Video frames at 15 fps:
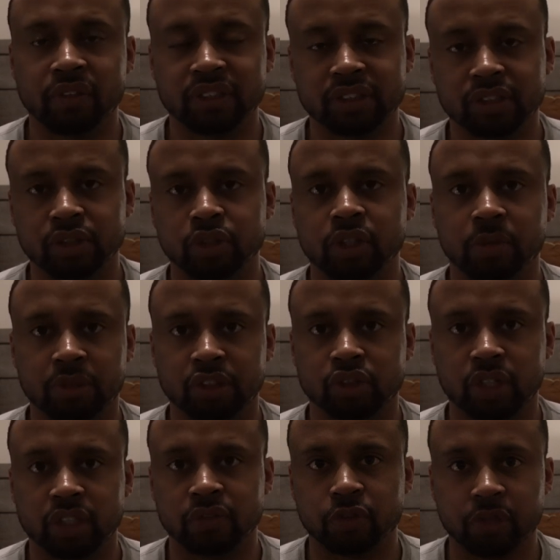it's extremely
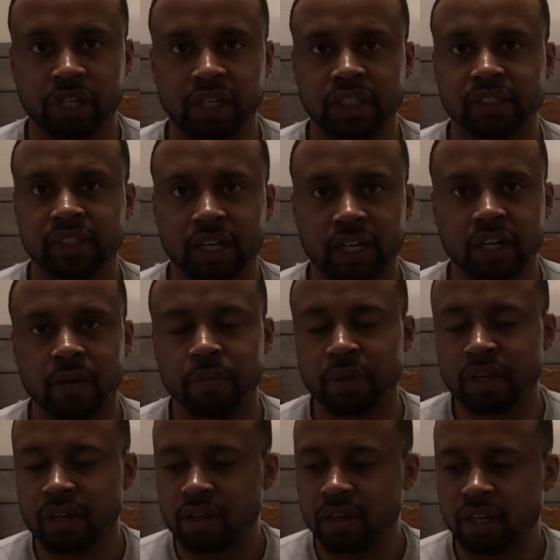stressful getting set up,
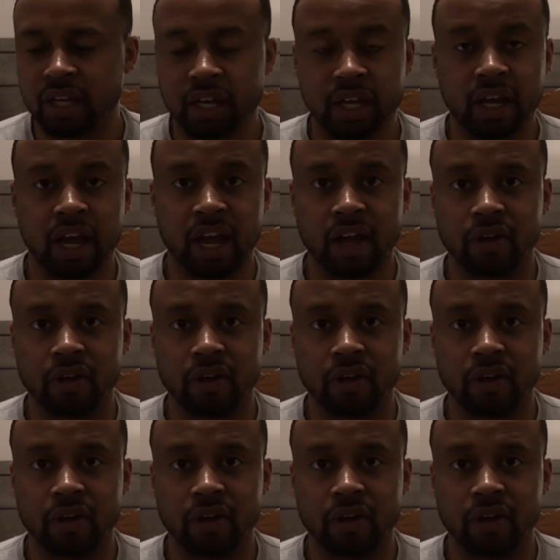getting a